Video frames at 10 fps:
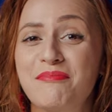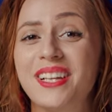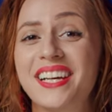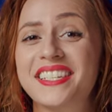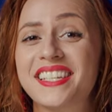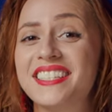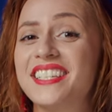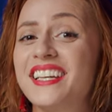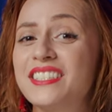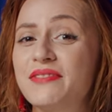Plus, at
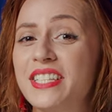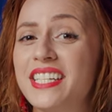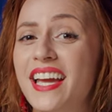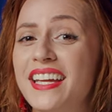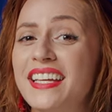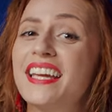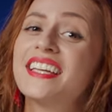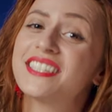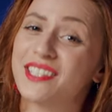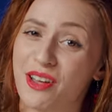the end of the day,
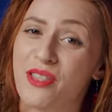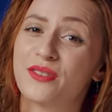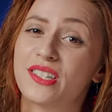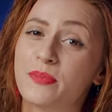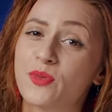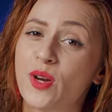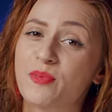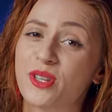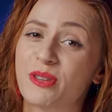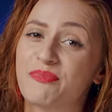it's another
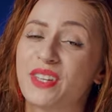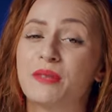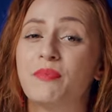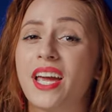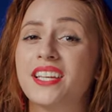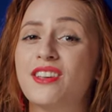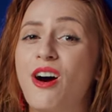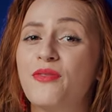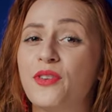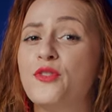subscription. It pays
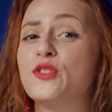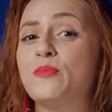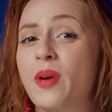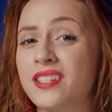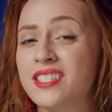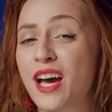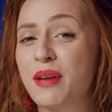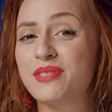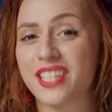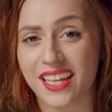off if you spend
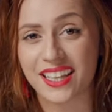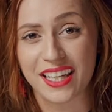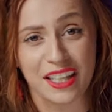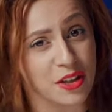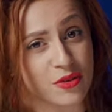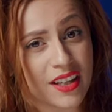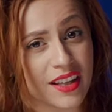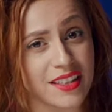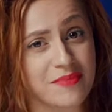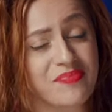time daily using
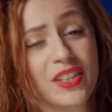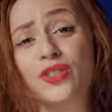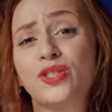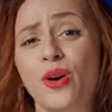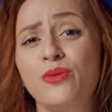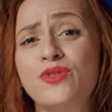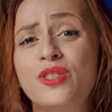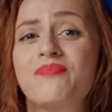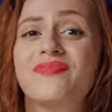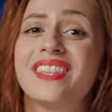it. You don't?
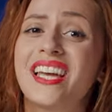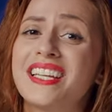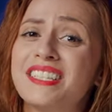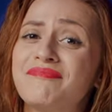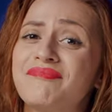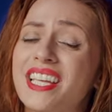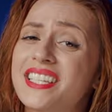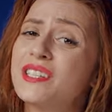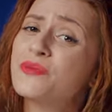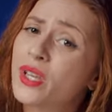Then,
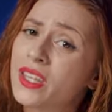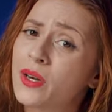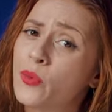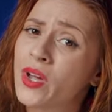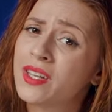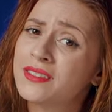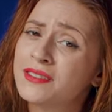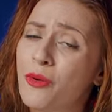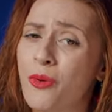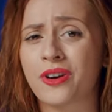is it really a win
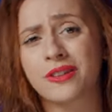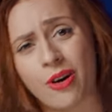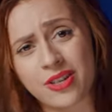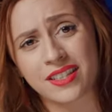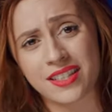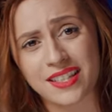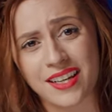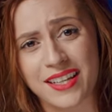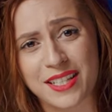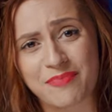or a loss in
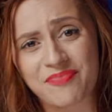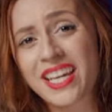disguise?